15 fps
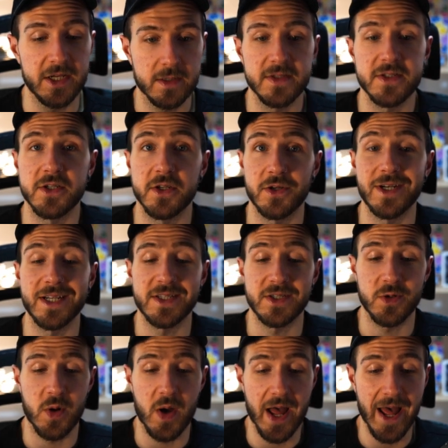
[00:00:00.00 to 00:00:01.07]
So let's
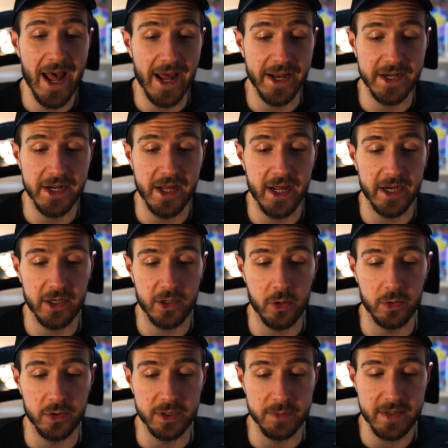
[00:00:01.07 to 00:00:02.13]
go ahead and
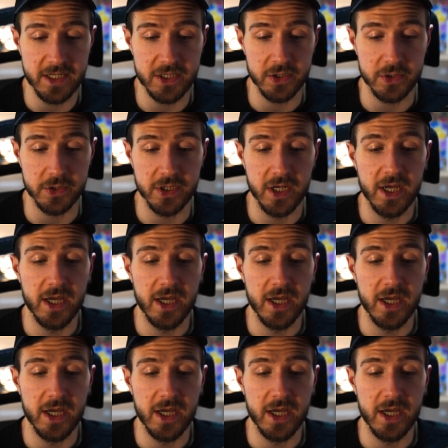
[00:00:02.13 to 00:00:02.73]
call the method